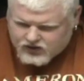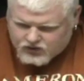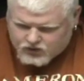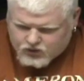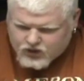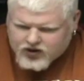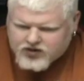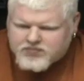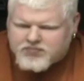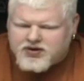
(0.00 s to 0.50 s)

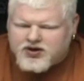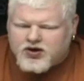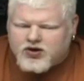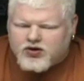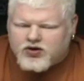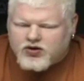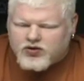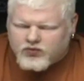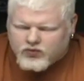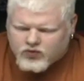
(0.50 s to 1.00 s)
One
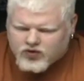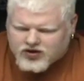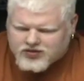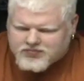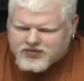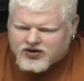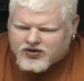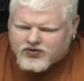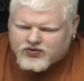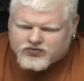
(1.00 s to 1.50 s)
beer
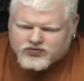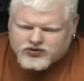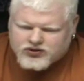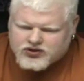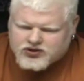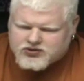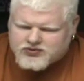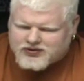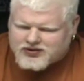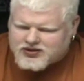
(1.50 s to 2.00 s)

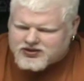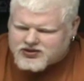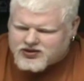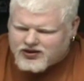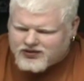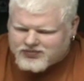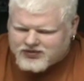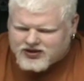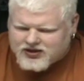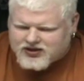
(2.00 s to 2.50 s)
only is what this
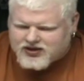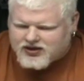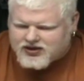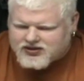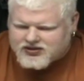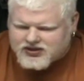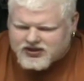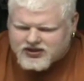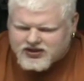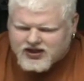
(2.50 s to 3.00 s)
company
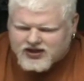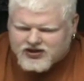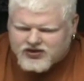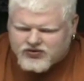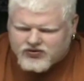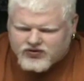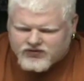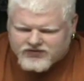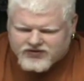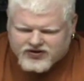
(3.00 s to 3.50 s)
does. They
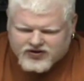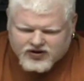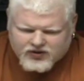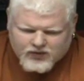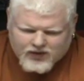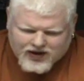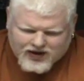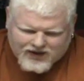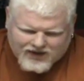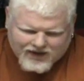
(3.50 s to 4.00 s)
do it
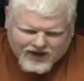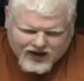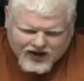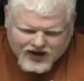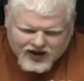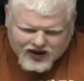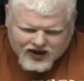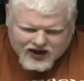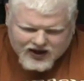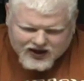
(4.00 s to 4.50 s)
very well.
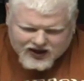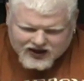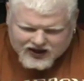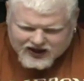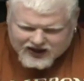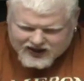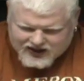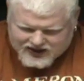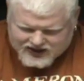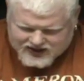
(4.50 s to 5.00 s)

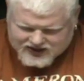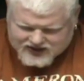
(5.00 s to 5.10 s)
It